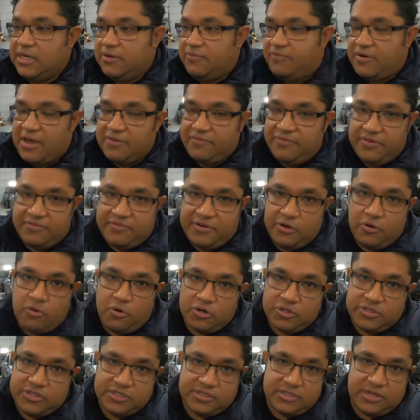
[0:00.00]
550
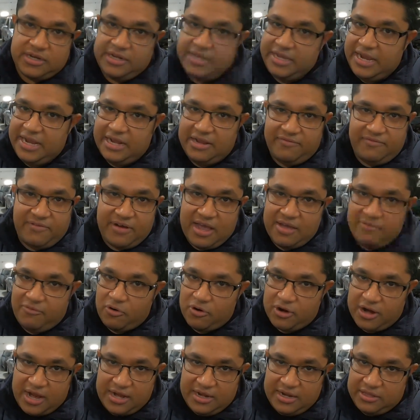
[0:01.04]
horses on E85
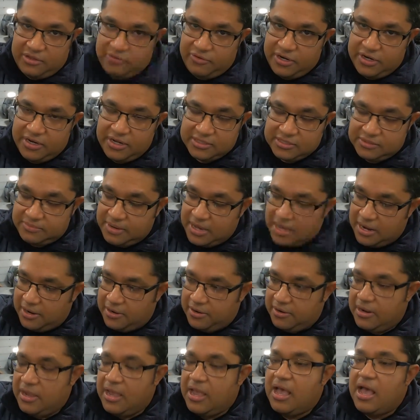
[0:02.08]
or 93, it doesn't
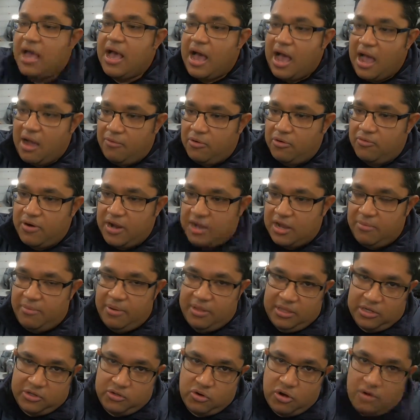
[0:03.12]
matter. I would
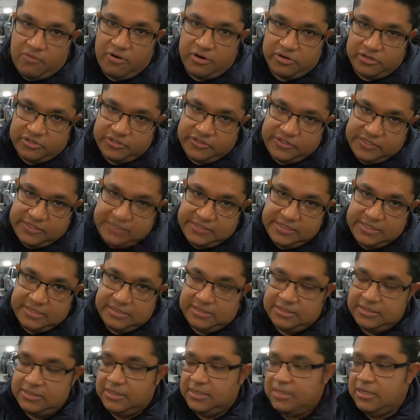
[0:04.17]
recommend the 1200
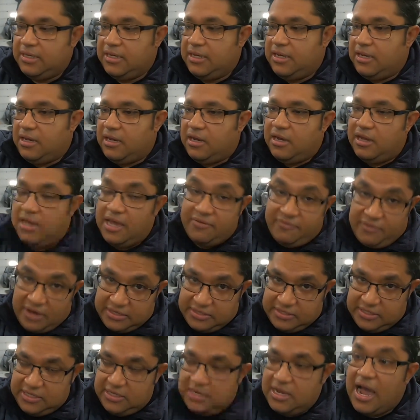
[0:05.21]
cc's
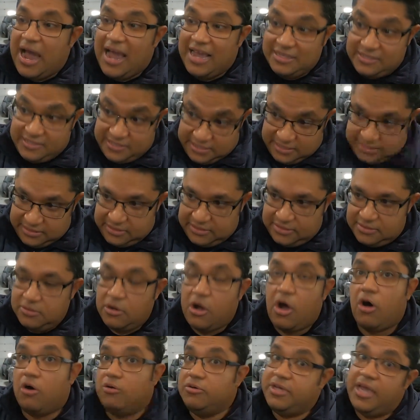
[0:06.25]
FIC, high Zs.
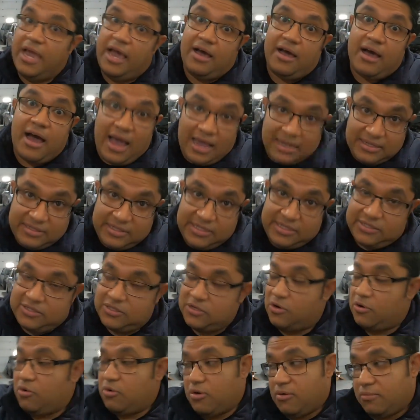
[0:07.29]
Oh yeah, high Z.
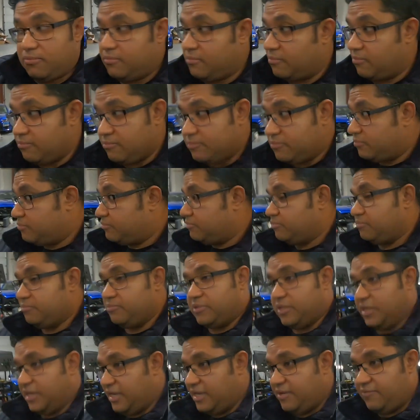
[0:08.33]
So
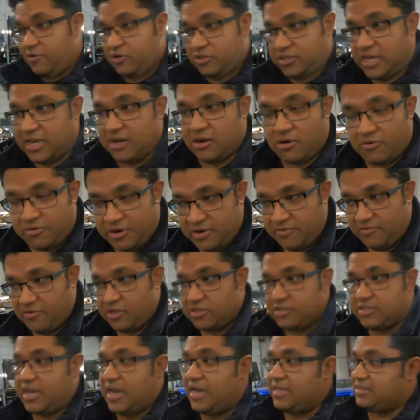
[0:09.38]
the EVO 10 already
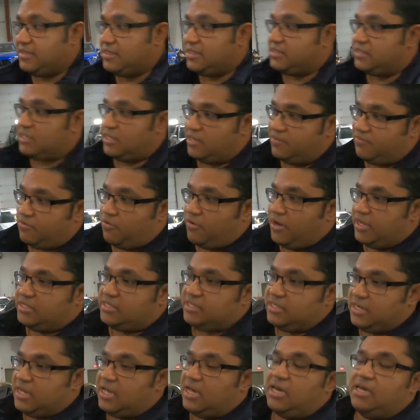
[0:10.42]
runs high Zs. The EVO
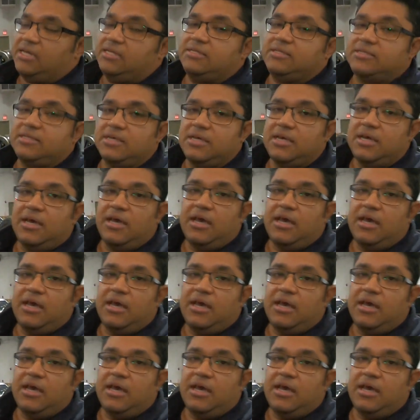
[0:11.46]
8s and 9s